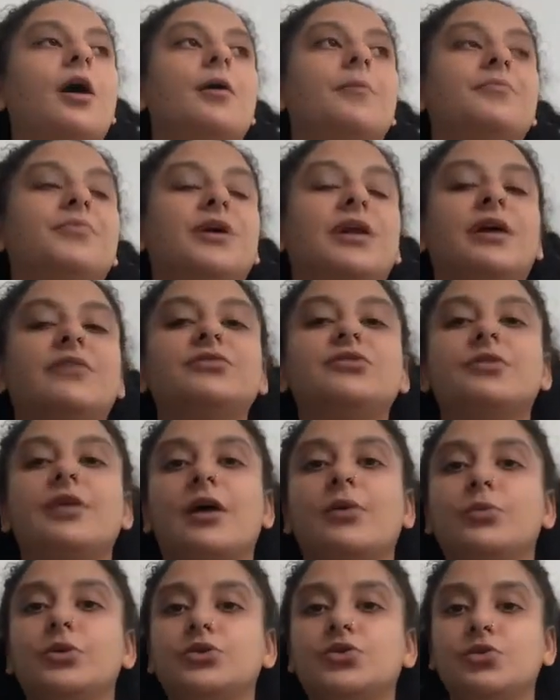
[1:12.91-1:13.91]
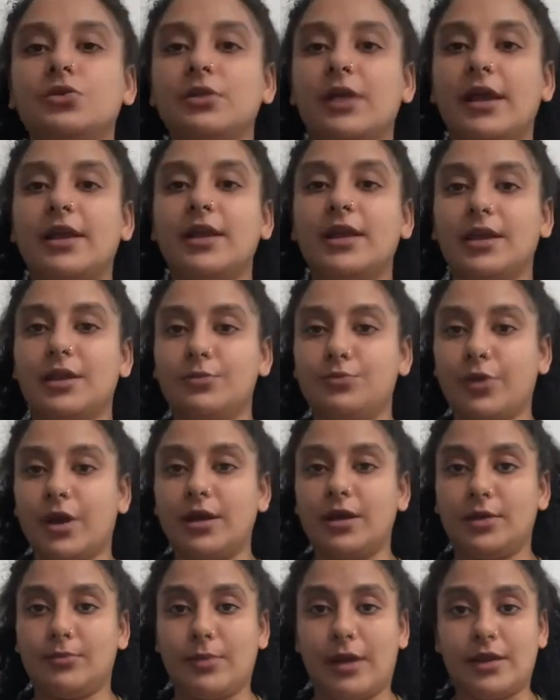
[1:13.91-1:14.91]
Then after that, we do a lightening and
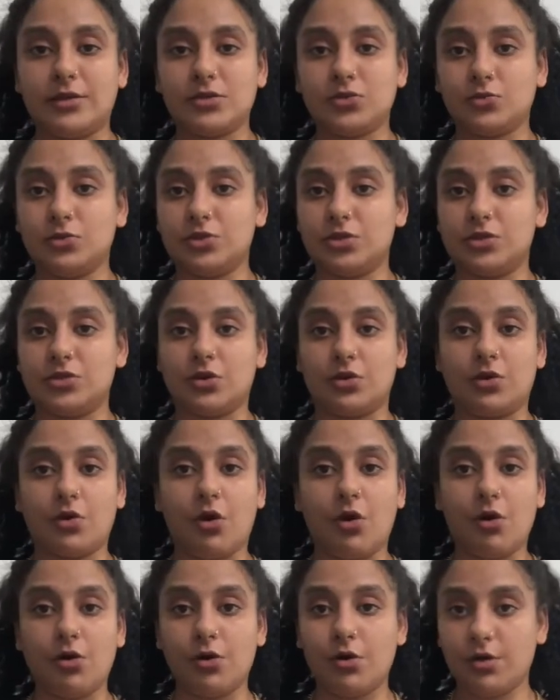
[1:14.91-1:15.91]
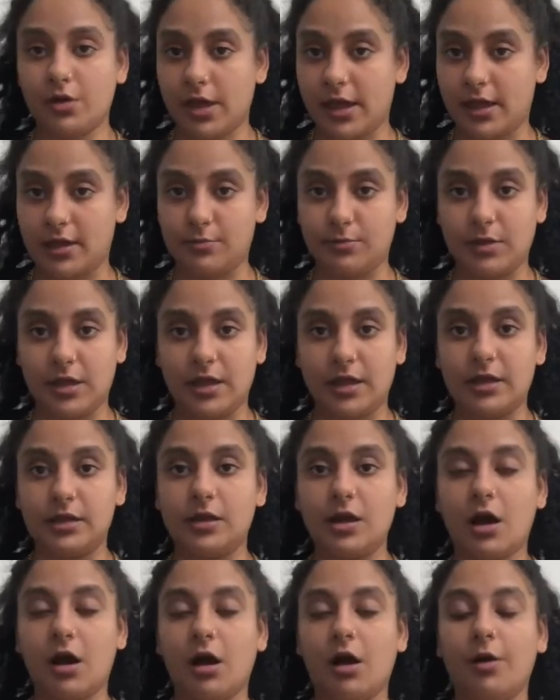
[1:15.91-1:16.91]
brightening mask, which is our all handmade
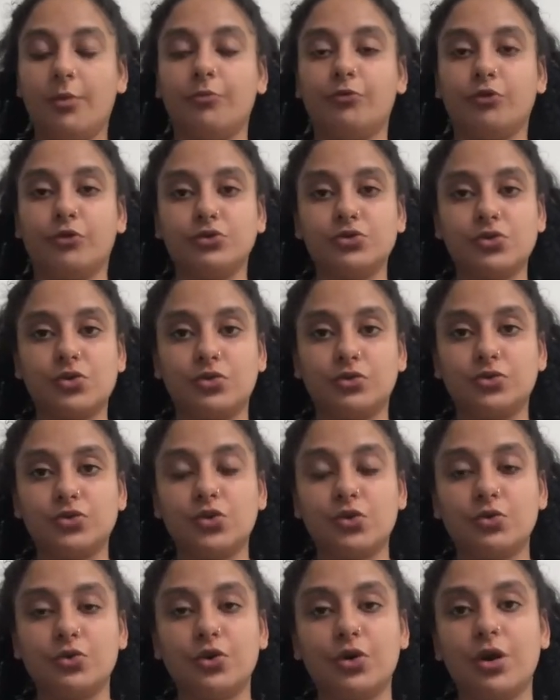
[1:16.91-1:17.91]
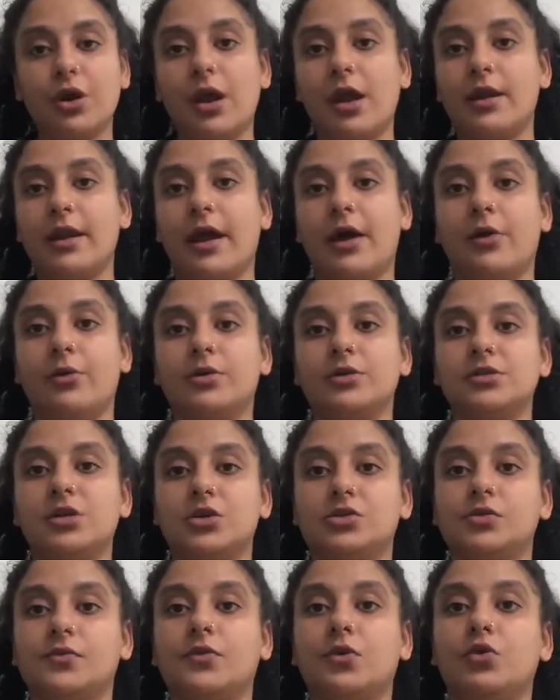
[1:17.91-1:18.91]
rose gold toner and our touch
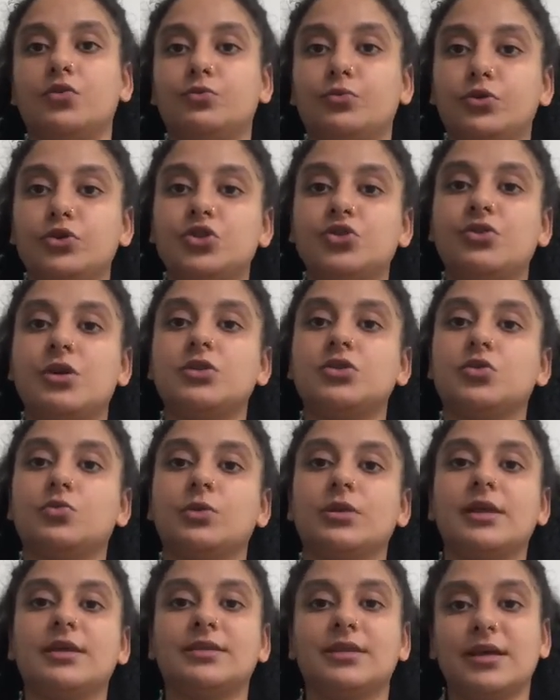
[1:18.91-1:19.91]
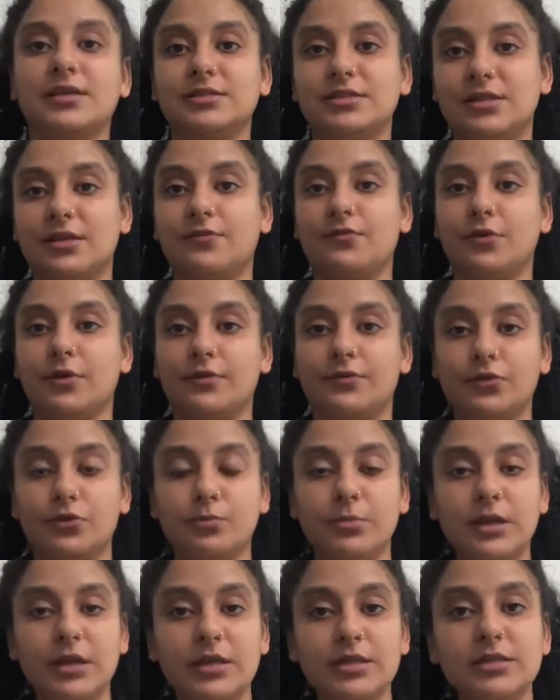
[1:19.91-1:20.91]
of gold moisturizer. We let that sit for a few
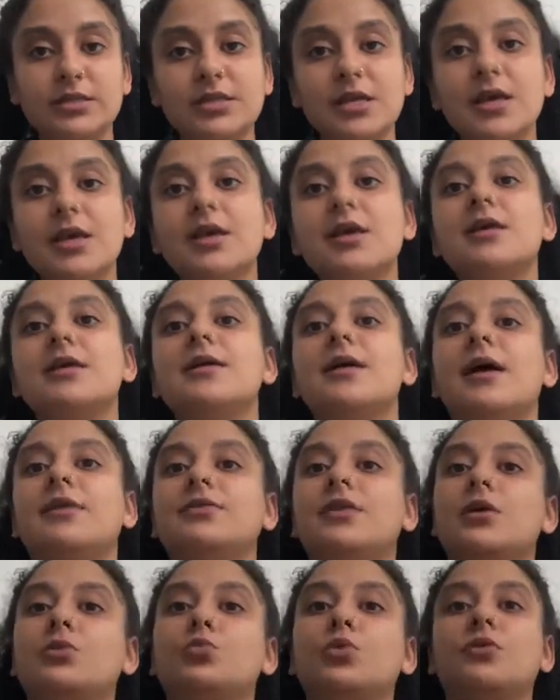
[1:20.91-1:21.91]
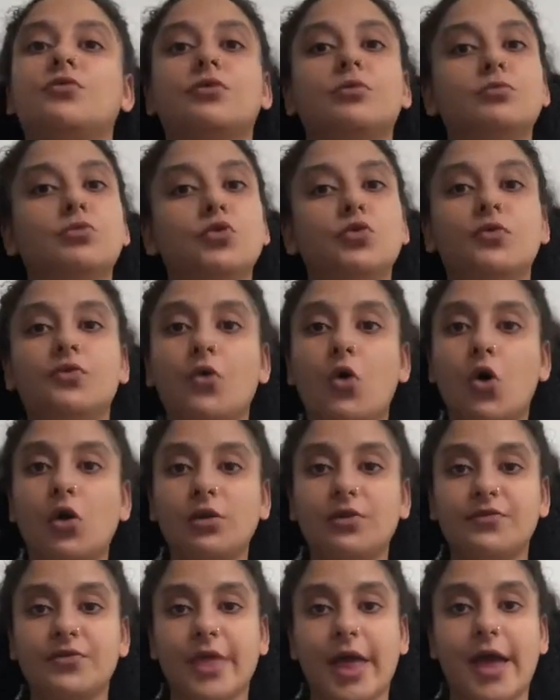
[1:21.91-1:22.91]
minutes, and then we remove all
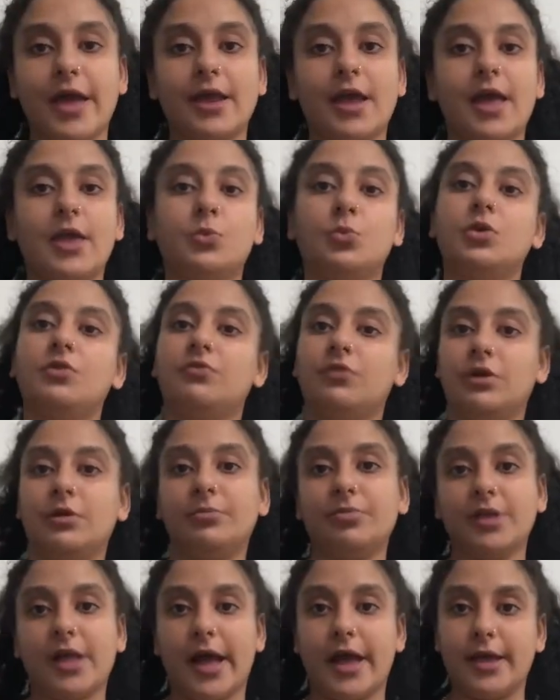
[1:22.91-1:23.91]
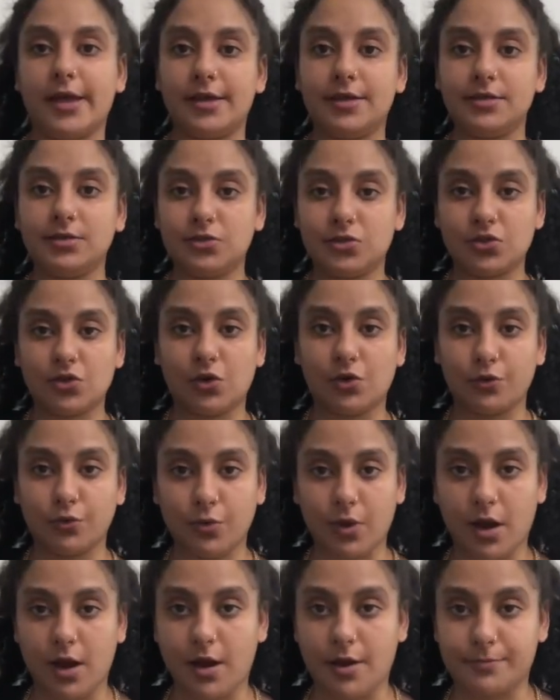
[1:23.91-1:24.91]
of that and we reapply it. So
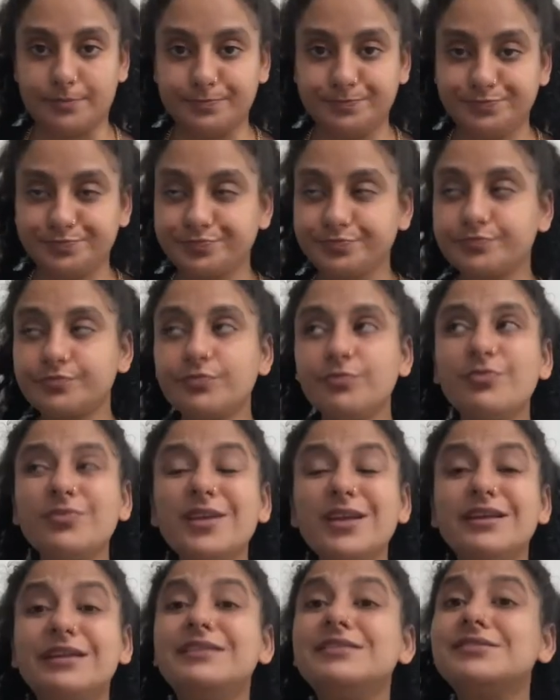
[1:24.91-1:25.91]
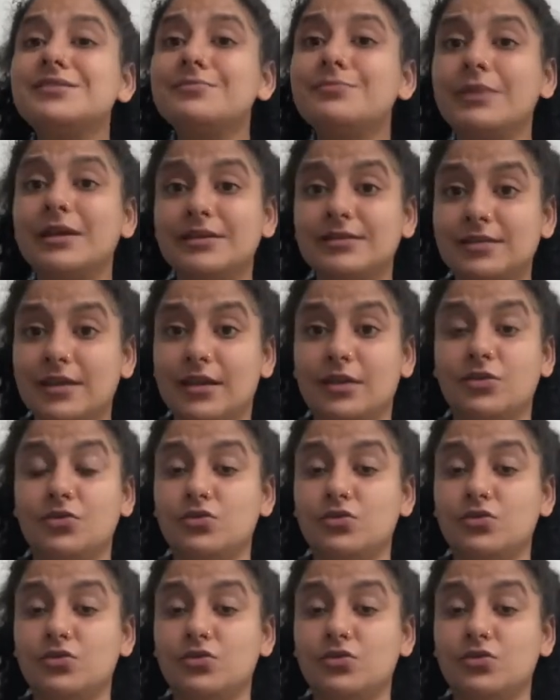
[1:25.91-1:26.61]
it is amazing.